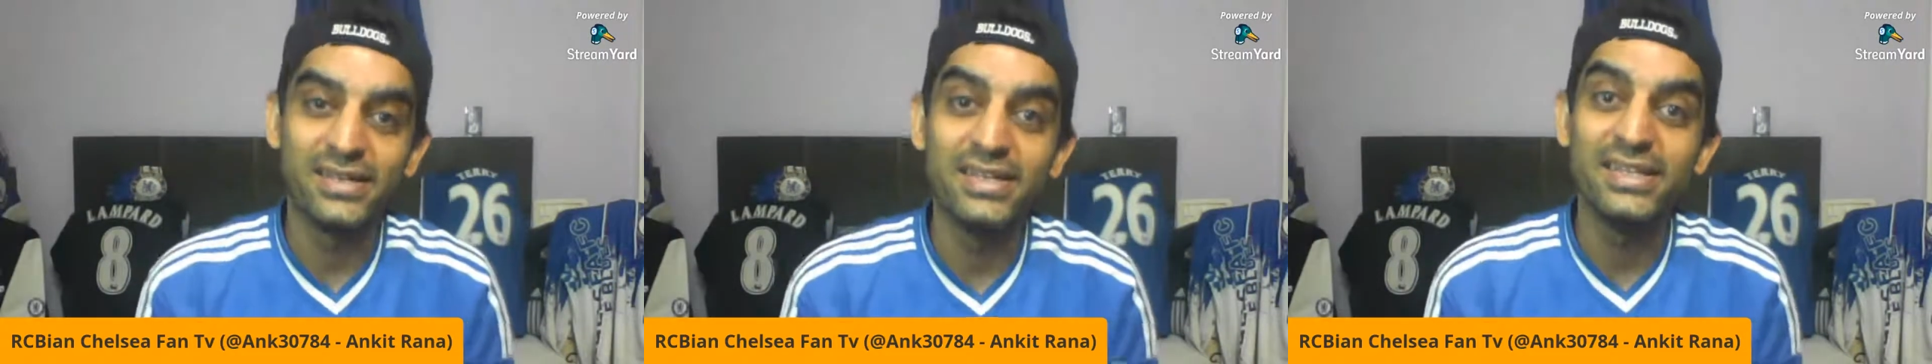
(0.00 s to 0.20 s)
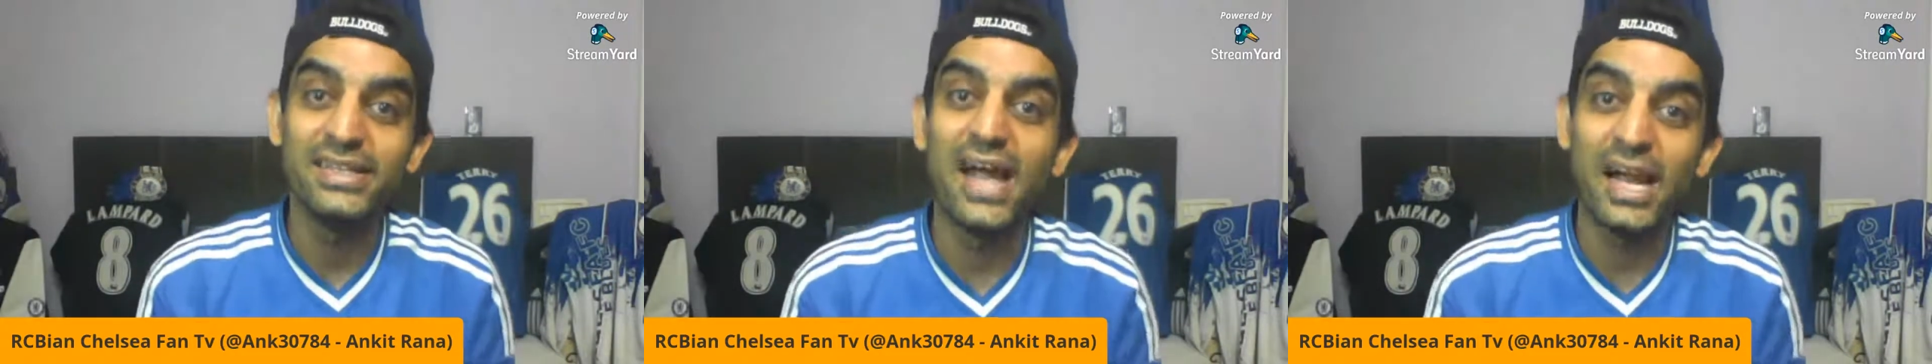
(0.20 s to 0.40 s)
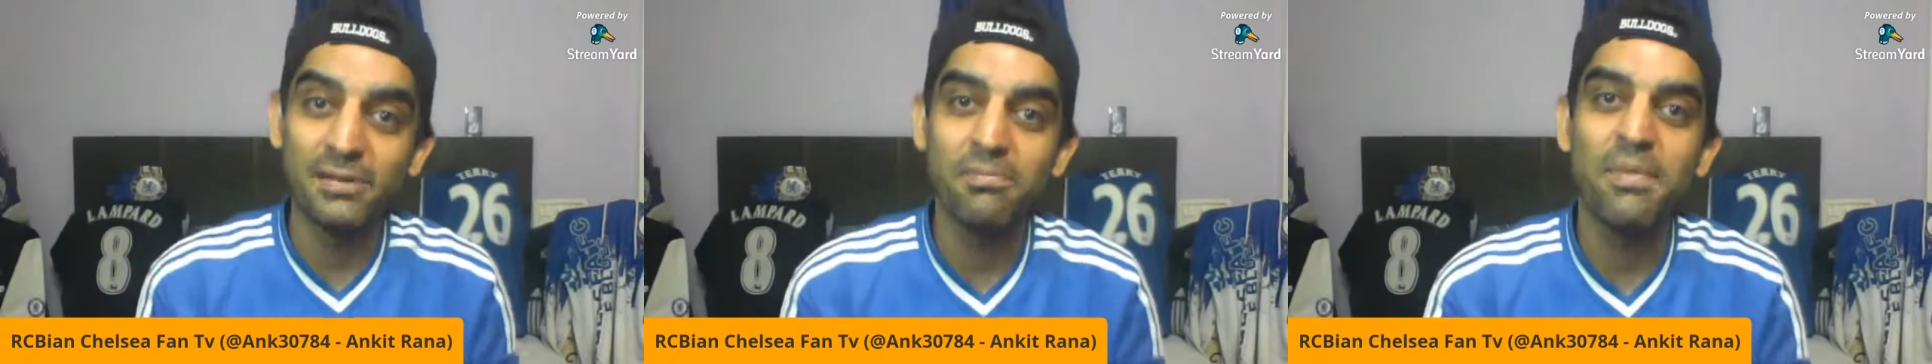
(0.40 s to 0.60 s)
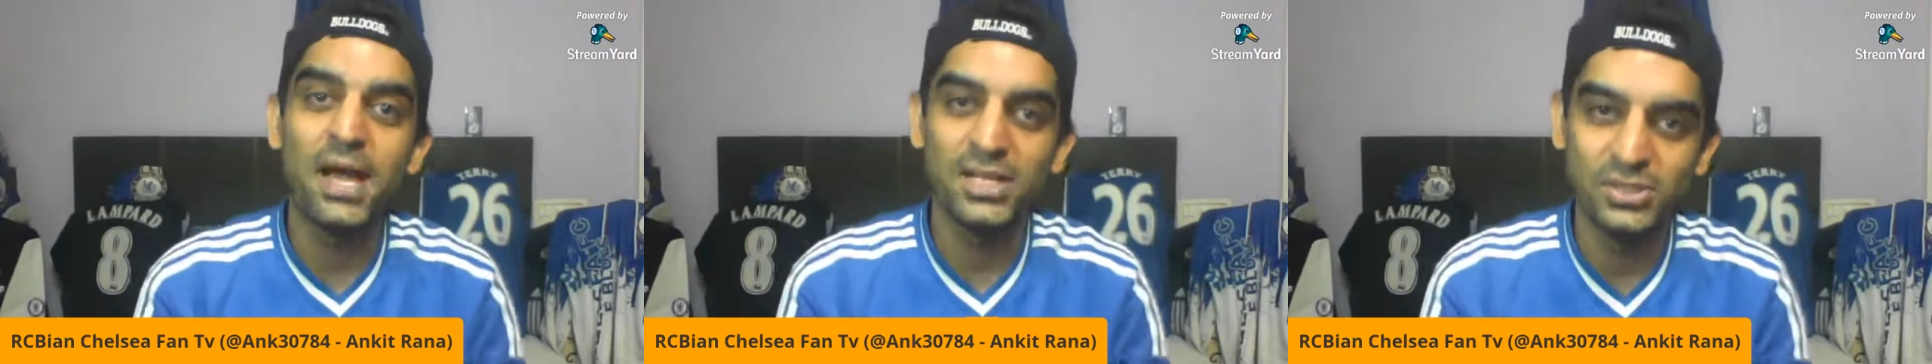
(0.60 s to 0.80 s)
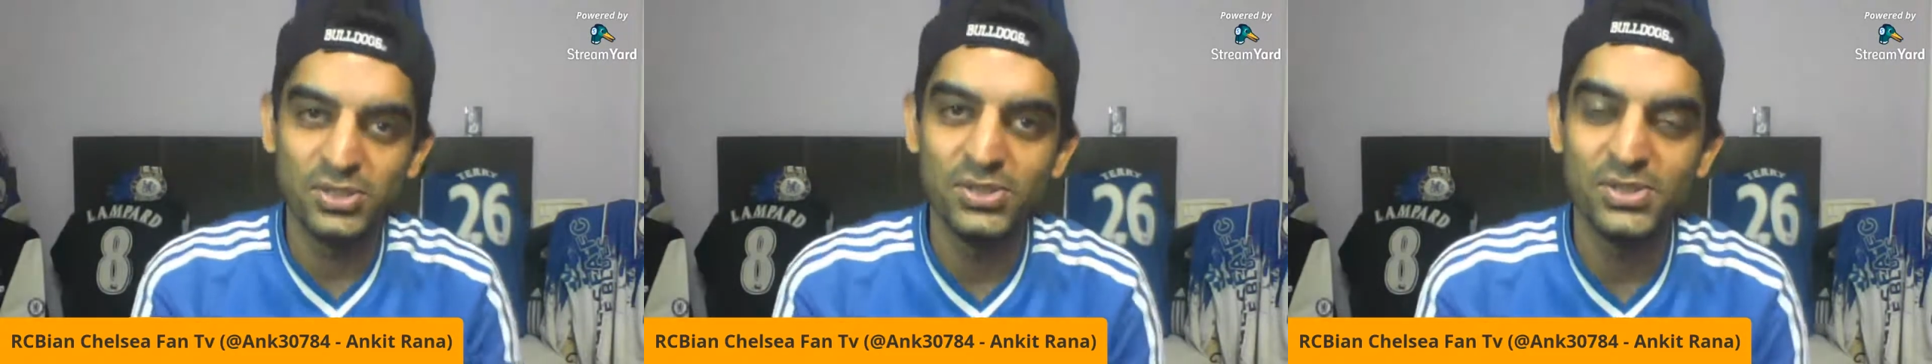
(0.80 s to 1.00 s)
in that
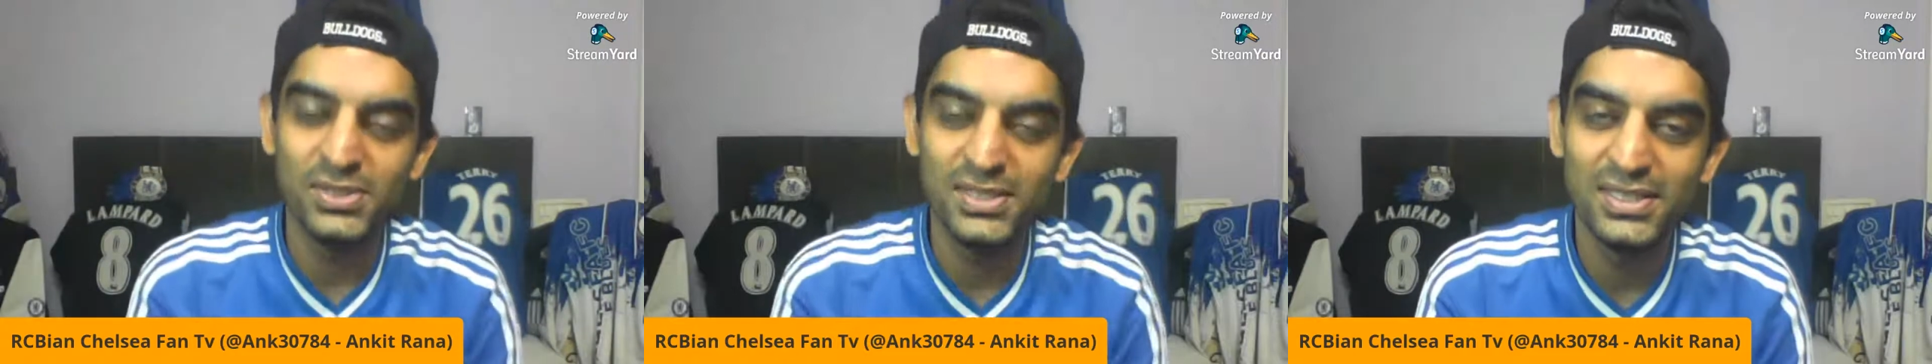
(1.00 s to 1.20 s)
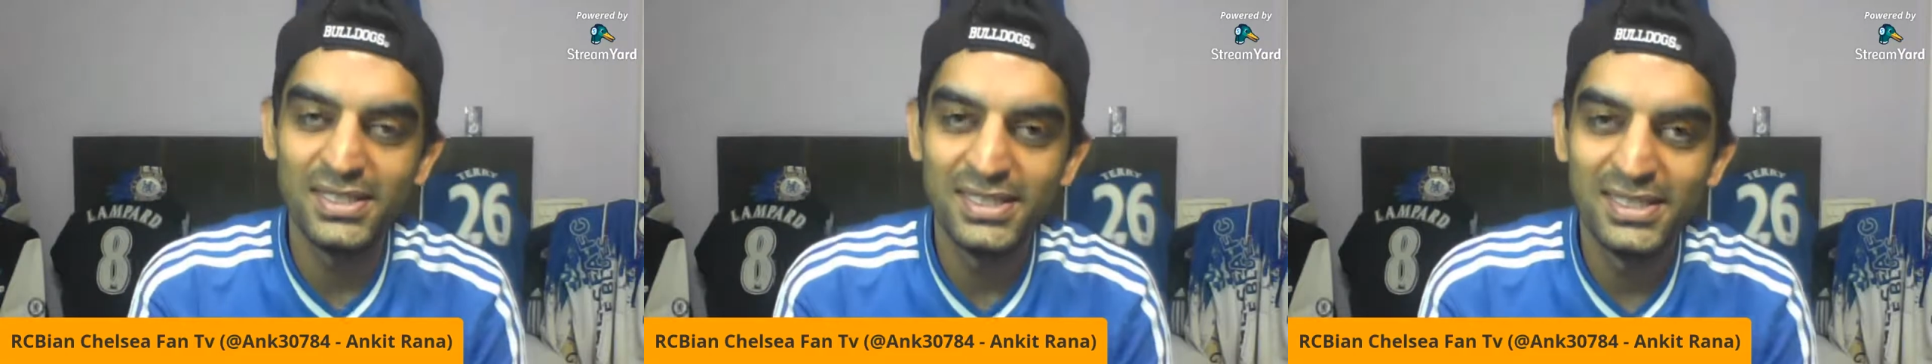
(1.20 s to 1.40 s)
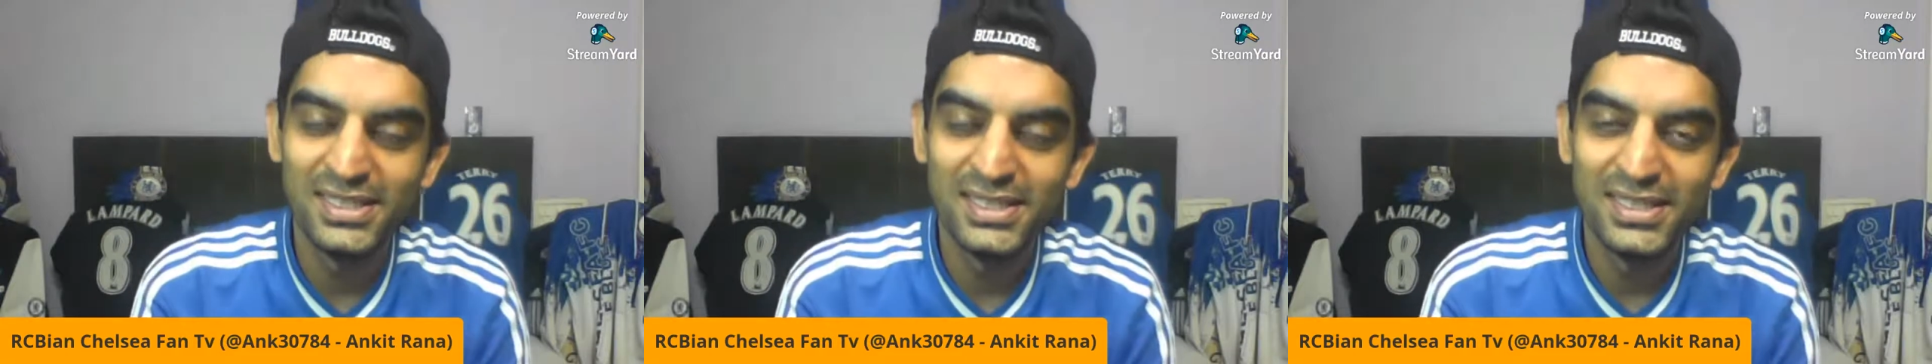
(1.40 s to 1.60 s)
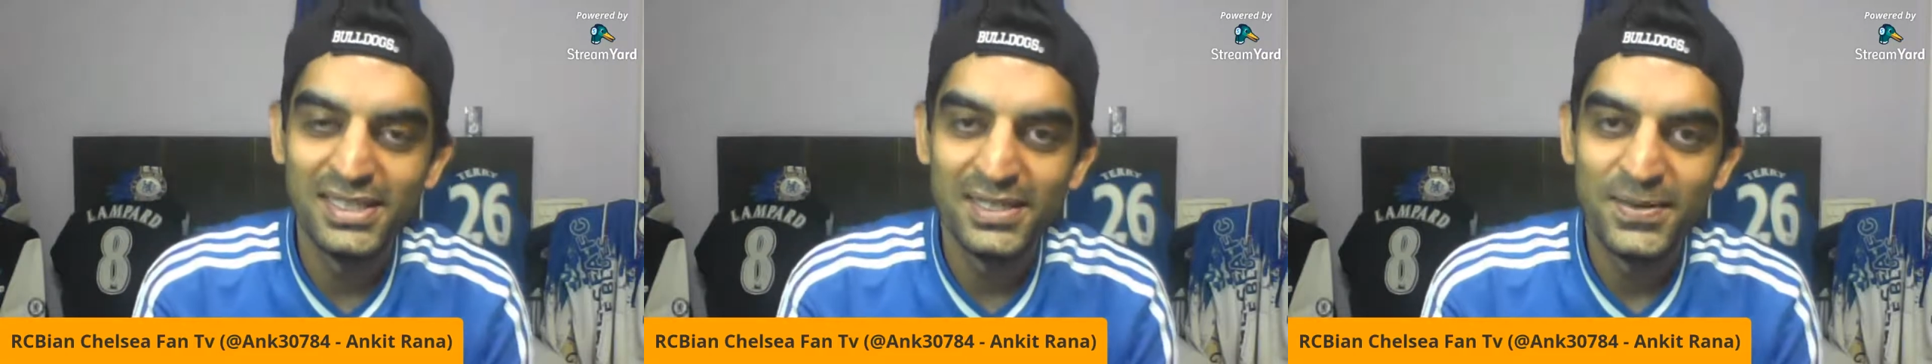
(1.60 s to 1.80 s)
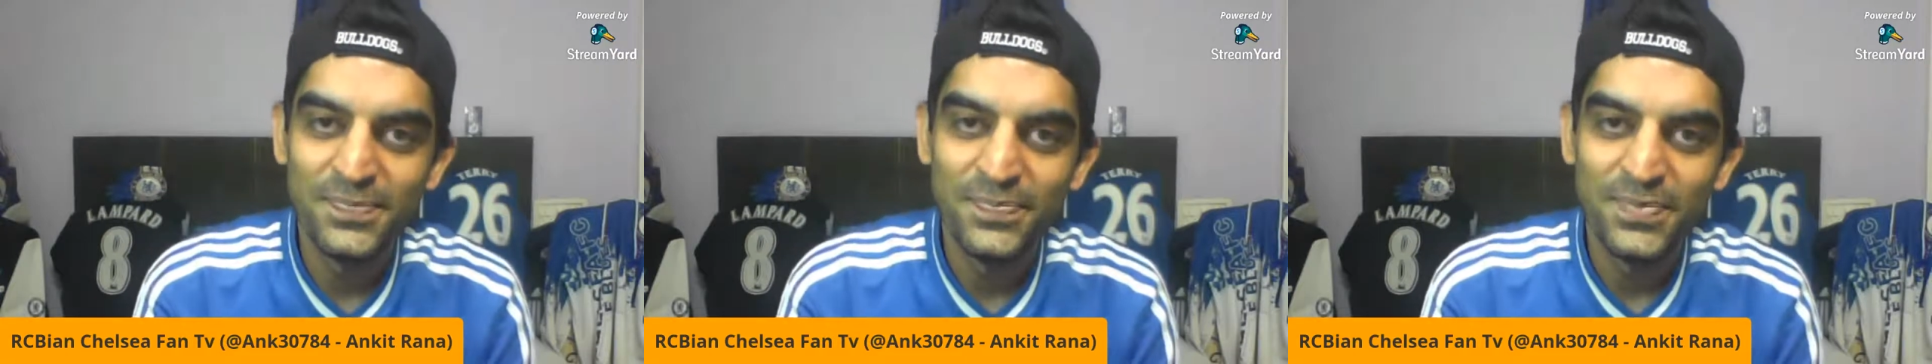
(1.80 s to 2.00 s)
match,
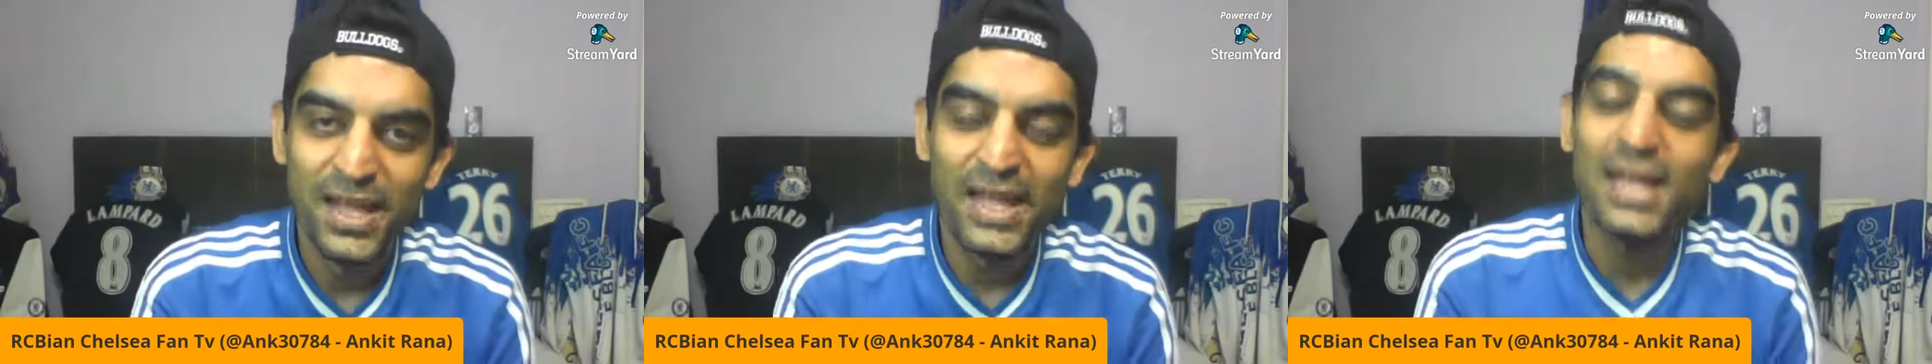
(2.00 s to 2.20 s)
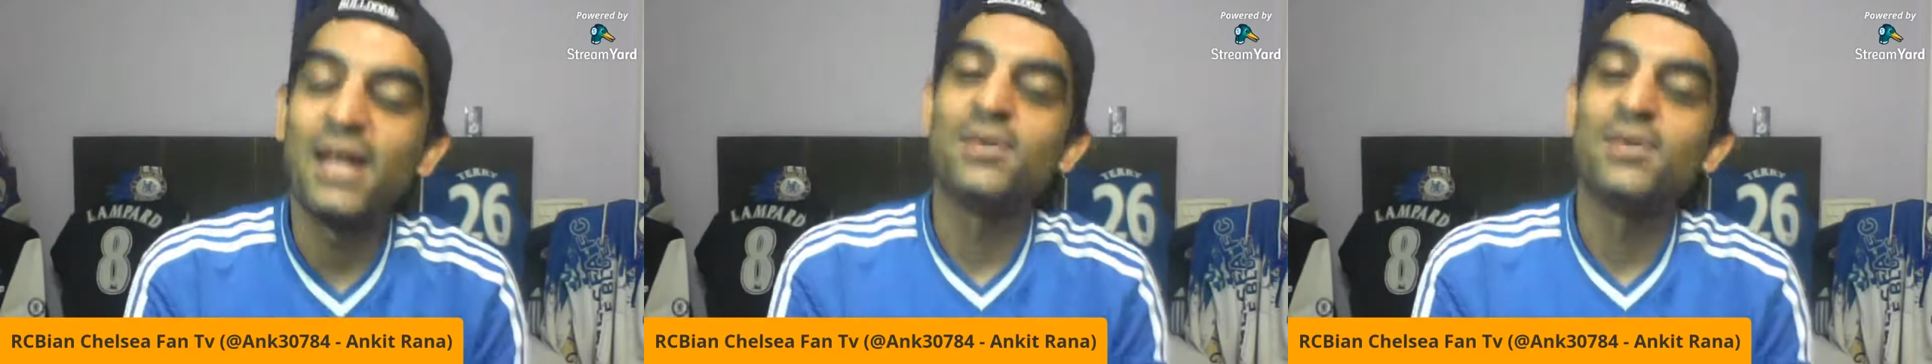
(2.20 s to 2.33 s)
And